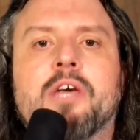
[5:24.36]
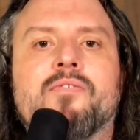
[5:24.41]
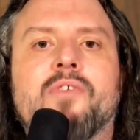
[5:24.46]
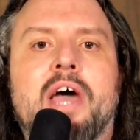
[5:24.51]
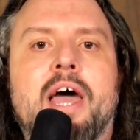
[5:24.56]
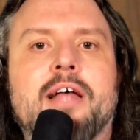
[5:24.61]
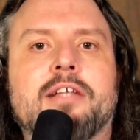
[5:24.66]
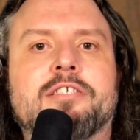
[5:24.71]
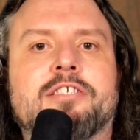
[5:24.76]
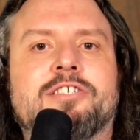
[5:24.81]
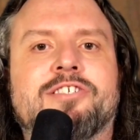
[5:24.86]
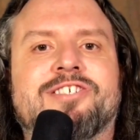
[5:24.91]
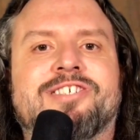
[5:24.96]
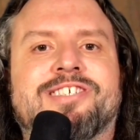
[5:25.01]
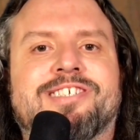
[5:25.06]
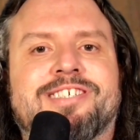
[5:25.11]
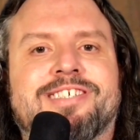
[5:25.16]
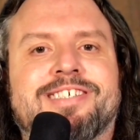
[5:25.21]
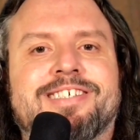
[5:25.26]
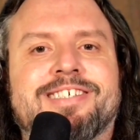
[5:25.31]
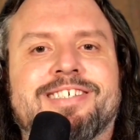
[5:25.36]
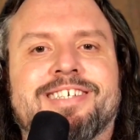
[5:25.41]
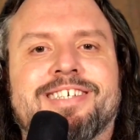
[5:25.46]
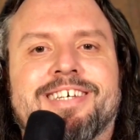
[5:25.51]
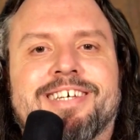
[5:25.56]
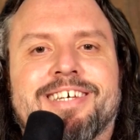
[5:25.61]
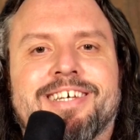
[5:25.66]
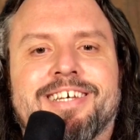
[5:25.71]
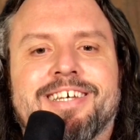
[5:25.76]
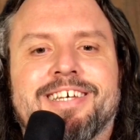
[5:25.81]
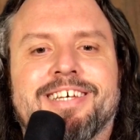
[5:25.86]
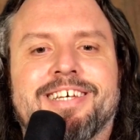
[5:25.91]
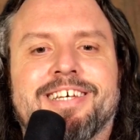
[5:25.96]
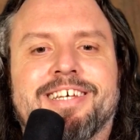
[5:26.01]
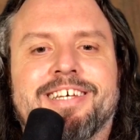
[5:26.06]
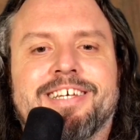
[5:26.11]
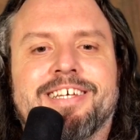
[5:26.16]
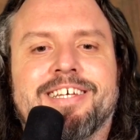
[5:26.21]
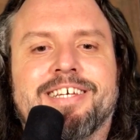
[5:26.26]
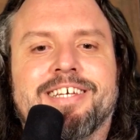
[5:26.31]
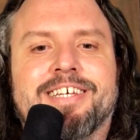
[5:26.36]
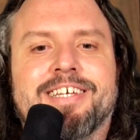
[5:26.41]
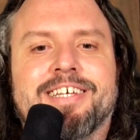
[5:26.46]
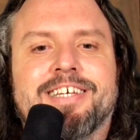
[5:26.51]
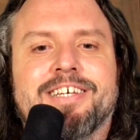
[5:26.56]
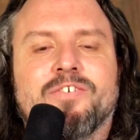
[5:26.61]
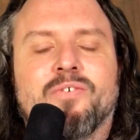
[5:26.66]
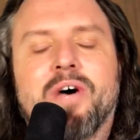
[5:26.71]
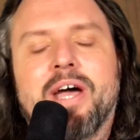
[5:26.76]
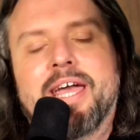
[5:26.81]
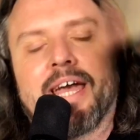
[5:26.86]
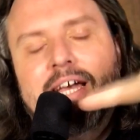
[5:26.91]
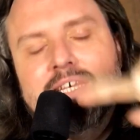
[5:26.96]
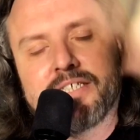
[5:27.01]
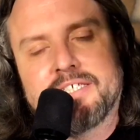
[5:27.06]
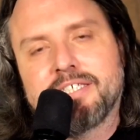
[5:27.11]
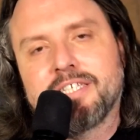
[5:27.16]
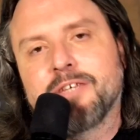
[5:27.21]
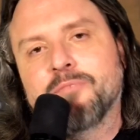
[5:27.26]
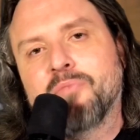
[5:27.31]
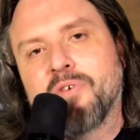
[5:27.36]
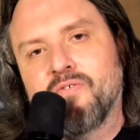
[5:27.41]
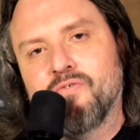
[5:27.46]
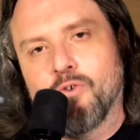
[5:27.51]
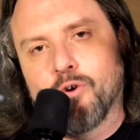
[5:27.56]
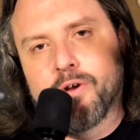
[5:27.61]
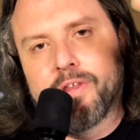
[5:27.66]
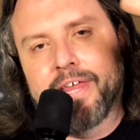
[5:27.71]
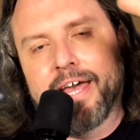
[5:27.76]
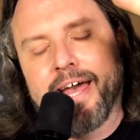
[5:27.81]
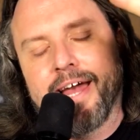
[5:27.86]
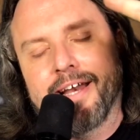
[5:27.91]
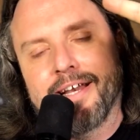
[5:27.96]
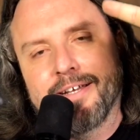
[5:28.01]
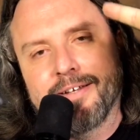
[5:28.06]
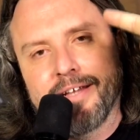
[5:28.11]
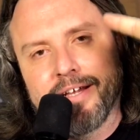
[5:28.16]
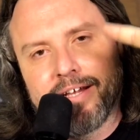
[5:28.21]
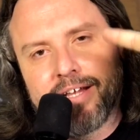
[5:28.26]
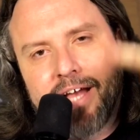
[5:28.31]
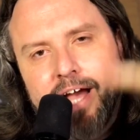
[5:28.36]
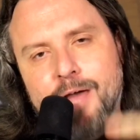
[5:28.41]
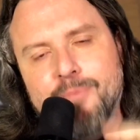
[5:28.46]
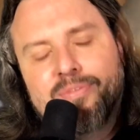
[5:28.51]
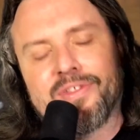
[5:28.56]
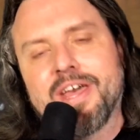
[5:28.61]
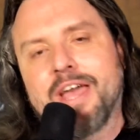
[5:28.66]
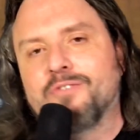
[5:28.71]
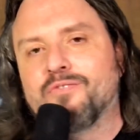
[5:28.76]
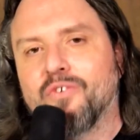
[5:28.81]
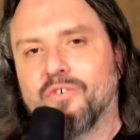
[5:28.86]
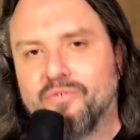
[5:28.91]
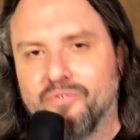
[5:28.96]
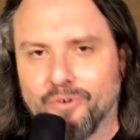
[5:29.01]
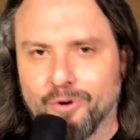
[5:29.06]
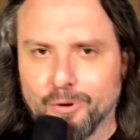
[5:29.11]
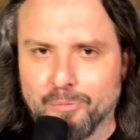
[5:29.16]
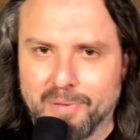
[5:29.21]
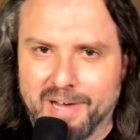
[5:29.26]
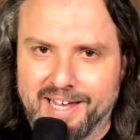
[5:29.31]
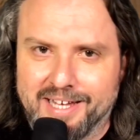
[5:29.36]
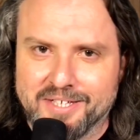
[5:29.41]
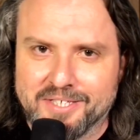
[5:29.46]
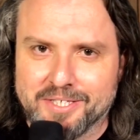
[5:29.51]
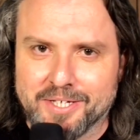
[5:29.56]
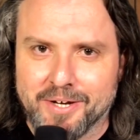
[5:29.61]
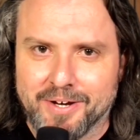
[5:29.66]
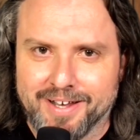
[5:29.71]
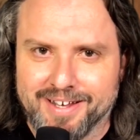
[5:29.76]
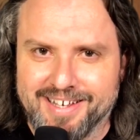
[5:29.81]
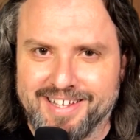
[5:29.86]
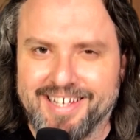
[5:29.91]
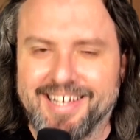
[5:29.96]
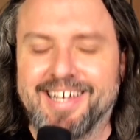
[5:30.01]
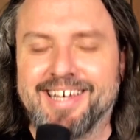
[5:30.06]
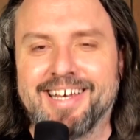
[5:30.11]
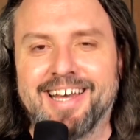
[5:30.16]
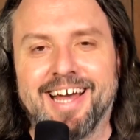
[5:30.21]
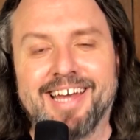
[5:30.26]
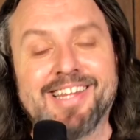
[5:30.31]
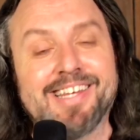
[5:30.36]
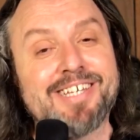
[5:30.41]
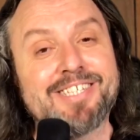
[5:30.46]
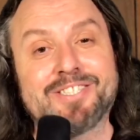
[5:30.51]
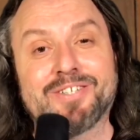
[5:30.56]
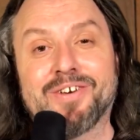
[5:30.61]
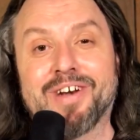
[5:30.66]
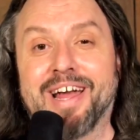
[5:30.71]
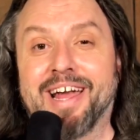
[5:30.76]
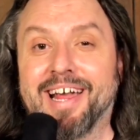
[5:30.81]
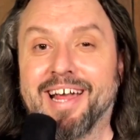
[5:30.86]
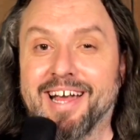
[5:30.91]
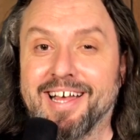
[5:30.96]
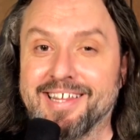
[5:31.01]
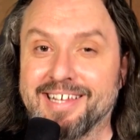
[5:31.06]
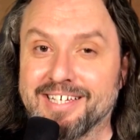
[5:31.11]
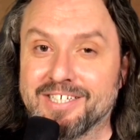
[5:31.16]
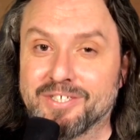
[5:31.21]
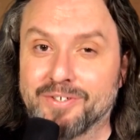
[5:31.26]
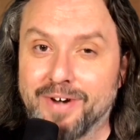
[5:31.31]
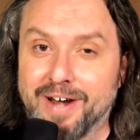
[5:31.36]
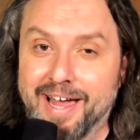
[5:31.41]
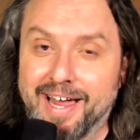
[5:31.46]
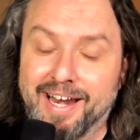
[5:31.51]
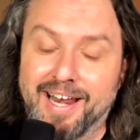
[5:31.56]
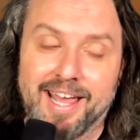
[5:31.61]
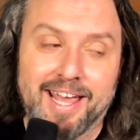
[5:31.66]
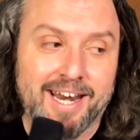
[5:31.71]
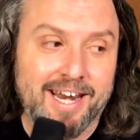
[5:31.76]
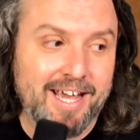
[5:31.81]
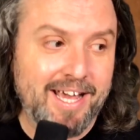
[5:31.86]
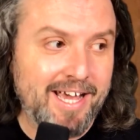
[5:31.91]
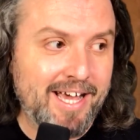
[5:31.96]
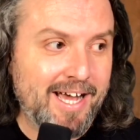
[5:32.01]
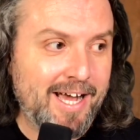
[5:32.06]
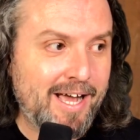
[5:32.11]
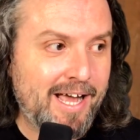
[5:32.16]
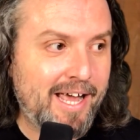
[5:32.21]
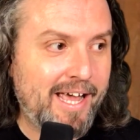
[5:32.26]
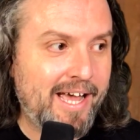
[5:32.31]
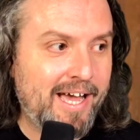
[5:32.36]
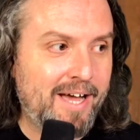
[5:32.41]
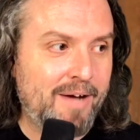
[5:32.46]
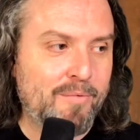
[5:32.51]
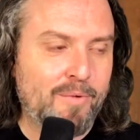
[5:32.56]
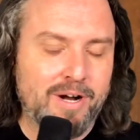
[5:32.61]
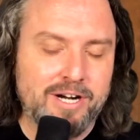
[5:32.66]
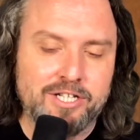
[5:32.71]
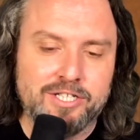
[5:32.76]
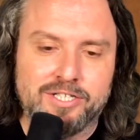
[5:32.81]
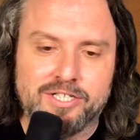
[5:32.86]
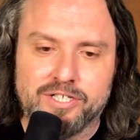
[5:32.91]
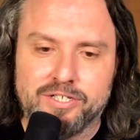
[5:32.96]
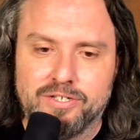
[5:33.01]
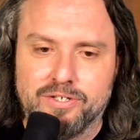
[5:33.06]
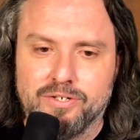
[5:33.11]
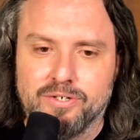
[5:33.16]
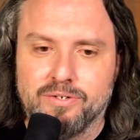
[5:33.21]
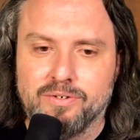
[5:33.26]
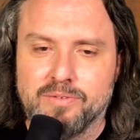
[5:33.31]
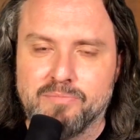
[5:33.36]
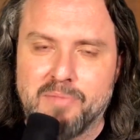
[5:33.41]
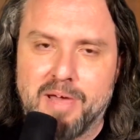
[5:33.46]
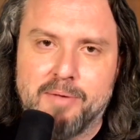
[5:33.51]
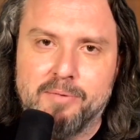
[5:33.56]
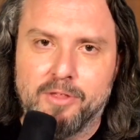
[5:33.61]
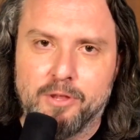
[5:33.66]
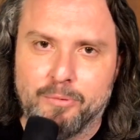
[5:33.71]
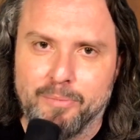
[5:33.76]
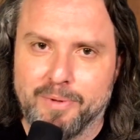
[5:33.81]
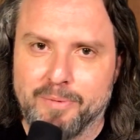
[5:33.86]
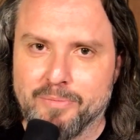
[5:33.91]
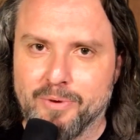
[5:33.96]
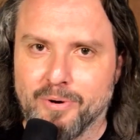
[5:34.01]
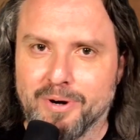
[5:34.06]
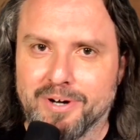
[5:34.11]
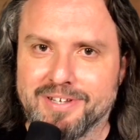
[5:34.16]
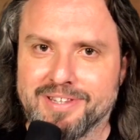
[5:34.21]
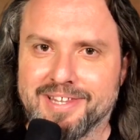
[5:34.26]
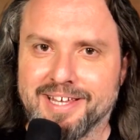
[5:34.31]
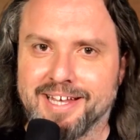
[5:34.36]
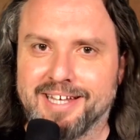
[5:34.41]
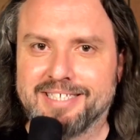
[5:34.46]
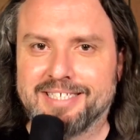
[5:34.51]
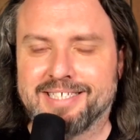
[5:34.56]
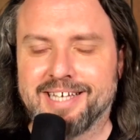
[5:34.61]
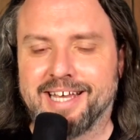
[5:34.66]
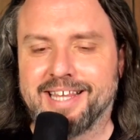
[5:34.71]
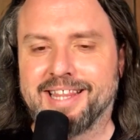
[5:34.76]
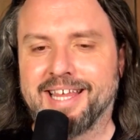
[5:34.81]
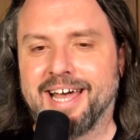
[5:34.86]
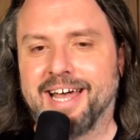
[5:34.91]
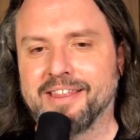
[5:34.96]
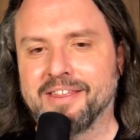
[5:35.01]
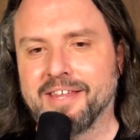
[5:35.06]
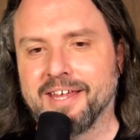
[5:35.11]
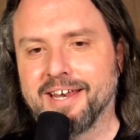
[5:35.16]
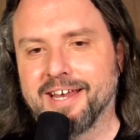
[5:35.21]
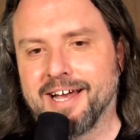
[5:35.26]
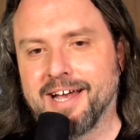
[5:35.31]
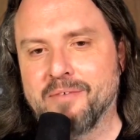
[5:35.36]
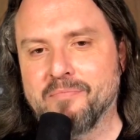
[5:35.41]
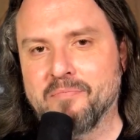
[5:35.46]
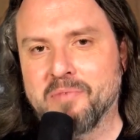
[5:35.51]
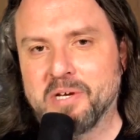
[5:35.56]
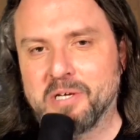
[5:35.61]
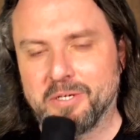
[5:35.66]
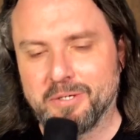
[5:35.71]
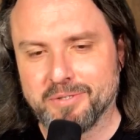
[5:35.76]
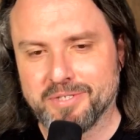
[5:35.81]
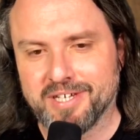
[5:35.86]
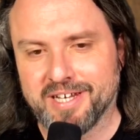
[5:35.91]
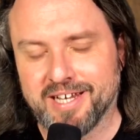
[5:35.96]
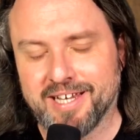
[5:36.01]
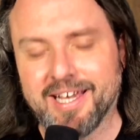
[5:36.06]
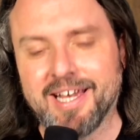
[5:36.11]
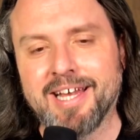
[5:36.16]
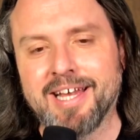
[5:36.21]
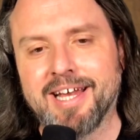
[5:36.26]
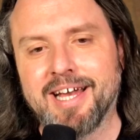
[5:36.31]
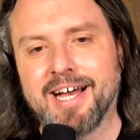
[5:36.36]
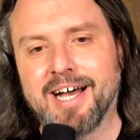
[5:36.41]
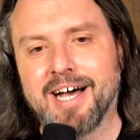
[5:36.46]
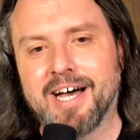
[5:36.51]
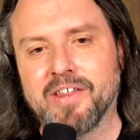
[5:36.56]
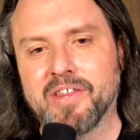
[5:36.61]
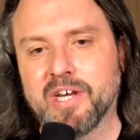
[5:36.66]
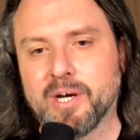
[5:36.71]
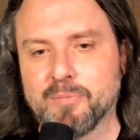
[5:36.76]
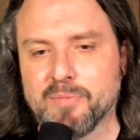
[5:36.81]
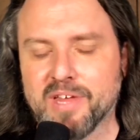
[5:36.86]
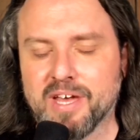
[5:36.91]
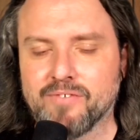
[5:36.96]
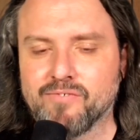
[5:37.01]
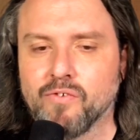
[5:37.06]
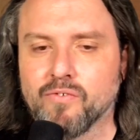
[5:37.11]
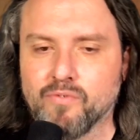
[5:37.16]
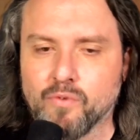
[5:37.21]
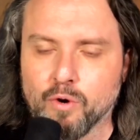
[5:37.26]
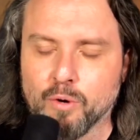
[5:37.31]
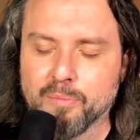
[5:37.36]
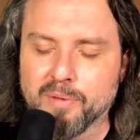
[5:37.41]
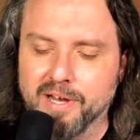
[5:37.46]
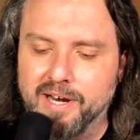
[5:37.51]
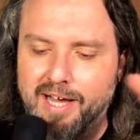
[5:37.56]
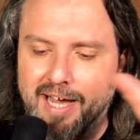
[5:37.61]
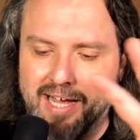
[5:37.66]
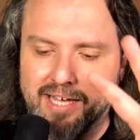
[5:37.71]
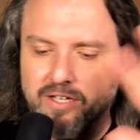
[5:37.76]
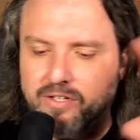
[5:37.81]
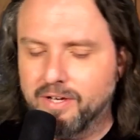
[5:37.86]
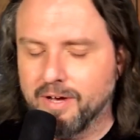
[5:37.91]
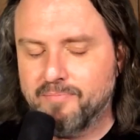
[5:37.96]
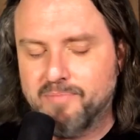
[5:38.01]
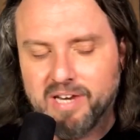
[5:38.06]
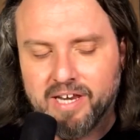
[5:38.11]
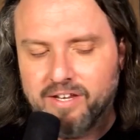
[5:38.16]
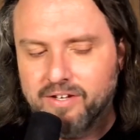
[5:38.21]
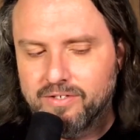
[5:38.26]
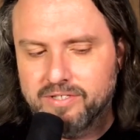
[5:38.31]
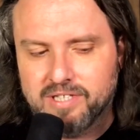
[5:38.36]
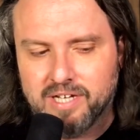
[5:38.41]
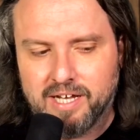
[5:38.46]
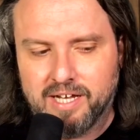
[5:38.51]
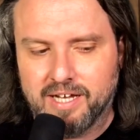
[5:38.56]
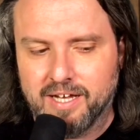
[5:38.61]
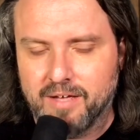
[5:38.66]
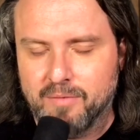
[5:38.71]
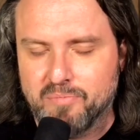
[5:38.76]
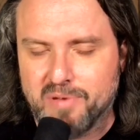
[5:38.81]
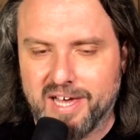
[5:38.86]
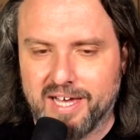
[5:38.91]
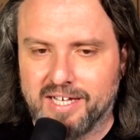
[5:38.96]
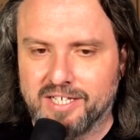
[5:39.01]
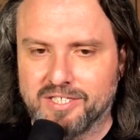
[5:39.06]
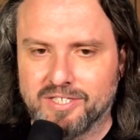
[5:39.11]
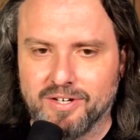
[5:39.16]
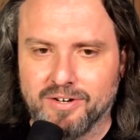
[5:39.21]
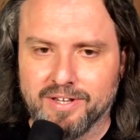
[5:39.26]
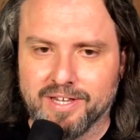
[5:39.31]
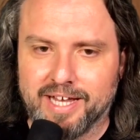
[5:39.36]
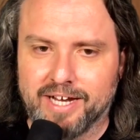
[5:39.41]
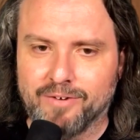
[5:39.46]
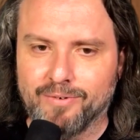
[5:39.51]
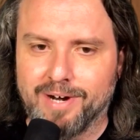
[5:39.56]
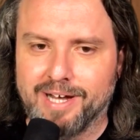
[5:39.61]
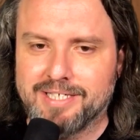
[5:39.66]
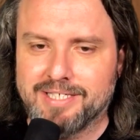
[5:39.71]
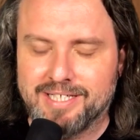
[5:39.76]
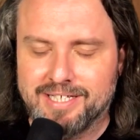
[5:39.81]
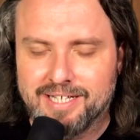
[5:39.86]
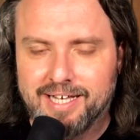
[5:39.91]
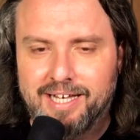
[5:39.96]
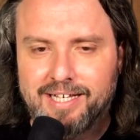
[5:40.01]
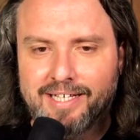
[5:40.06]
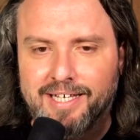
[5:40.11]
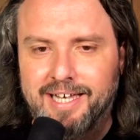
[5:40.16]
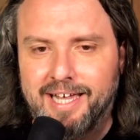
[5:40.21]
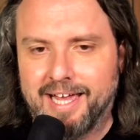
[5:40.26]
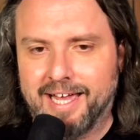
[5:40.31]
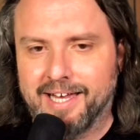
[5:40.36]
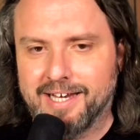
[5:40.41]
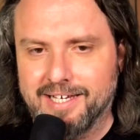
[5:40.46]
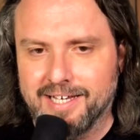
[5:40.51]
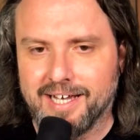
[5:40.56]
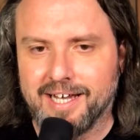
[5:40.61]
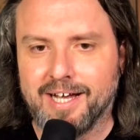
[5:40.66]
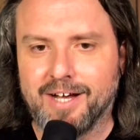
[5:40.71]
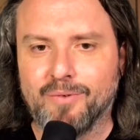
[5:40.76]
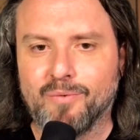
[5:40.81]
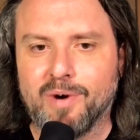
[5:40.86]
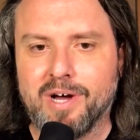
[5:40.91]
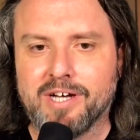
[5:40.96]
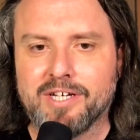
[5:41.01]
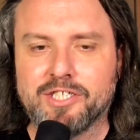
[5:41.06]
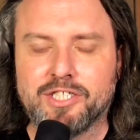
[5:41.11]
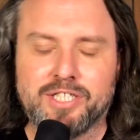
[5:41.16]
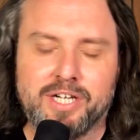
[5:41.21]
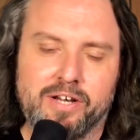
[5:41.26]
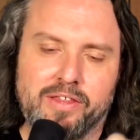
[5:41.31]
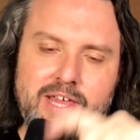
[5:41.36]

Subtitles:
events. Well, I guess before that, I'm thankful for baking soda. I think it's great. I think it's great. And I want to do, maybe there'll be more things like that that I've been using that I'm thankful for. But I've been using baking soda like crazy lately and wanted to share